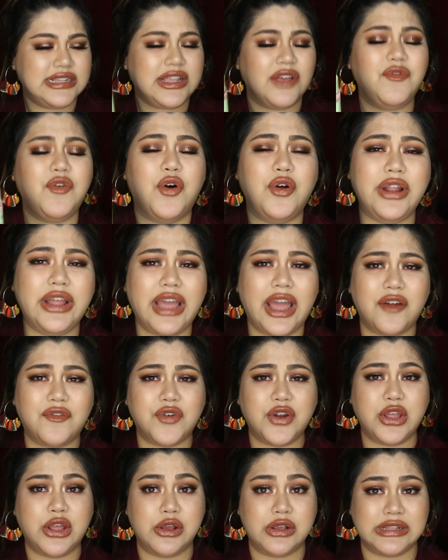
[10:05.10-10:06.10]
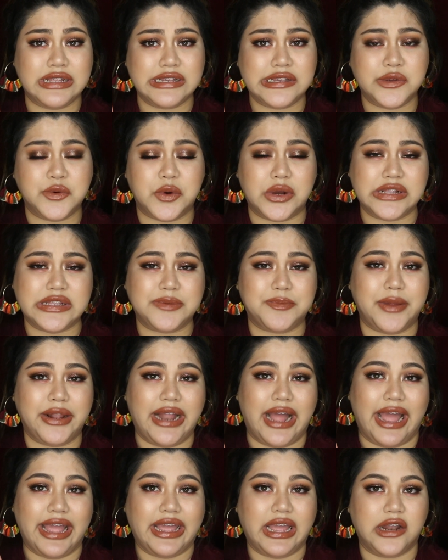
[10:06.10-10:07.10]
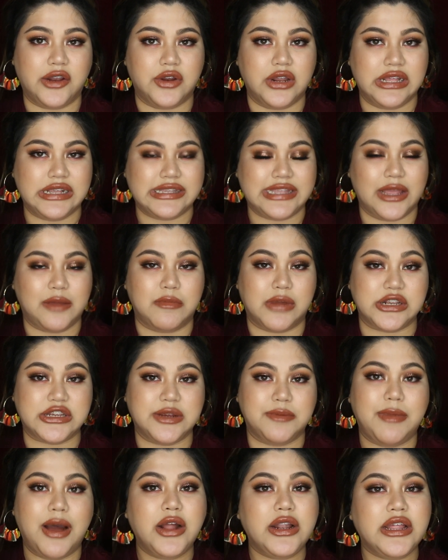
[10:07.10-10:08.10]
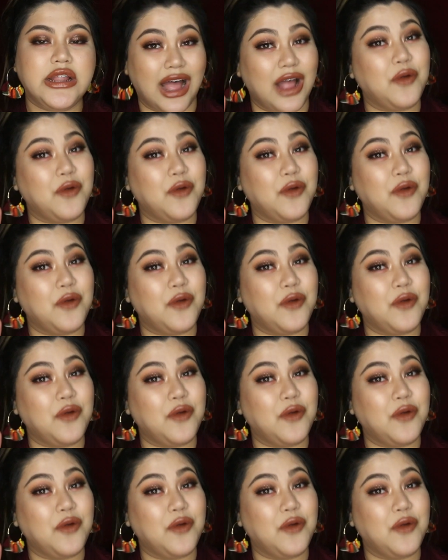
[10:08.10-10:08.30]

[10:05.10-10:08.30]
Since I've only ever used this once pala, I can't really say much about it.